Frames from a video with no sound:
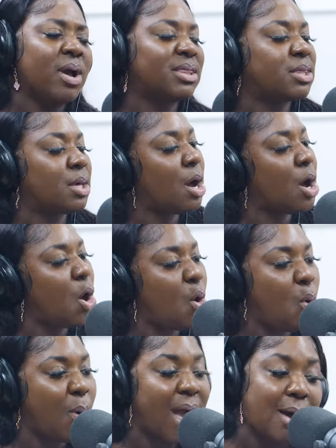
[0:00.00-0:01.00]
Point the
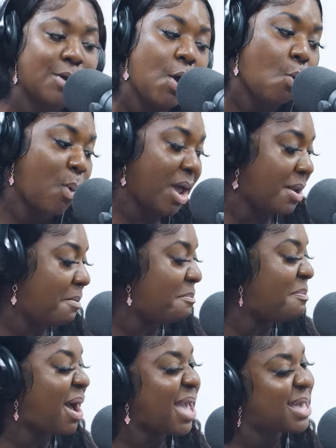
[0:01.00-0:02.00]
hoe out where the
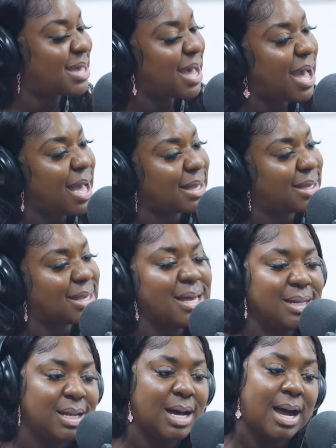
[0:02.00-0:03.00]
mic got
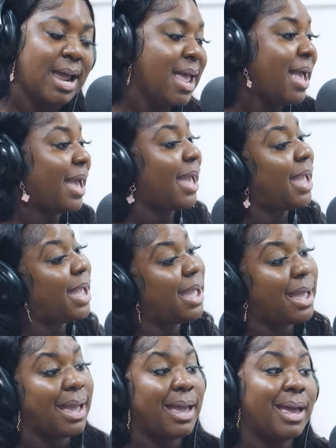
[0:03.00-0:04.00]
killer.
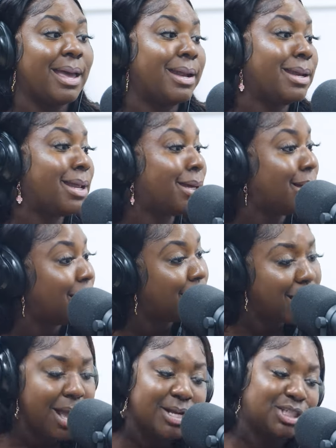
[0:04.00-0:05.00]
And
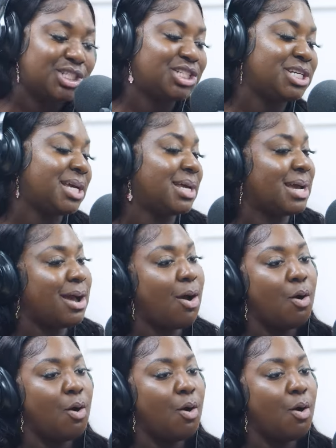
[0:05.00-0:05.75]
nigga, shit